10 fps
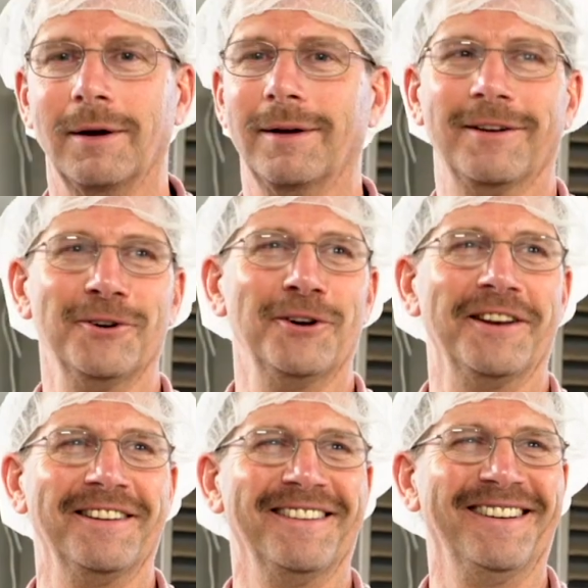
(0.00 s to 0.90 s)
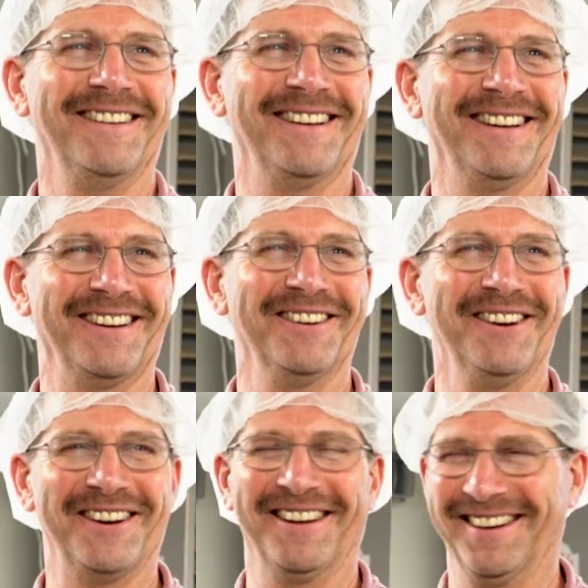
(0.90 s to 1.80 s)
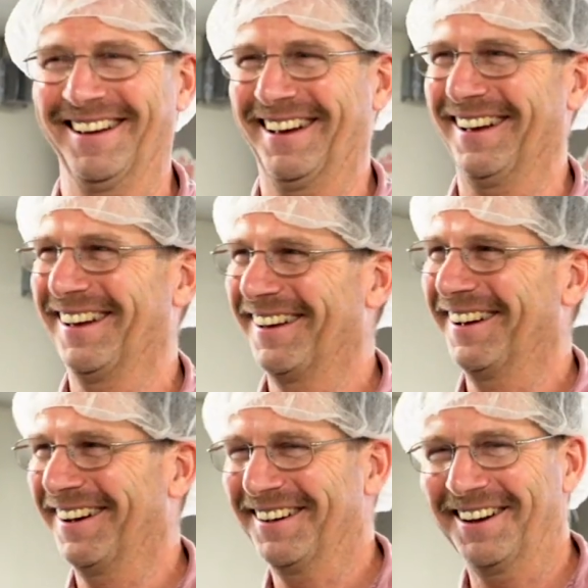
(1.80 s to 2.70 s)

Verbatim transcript: Been using Del for about 12 years now and never been out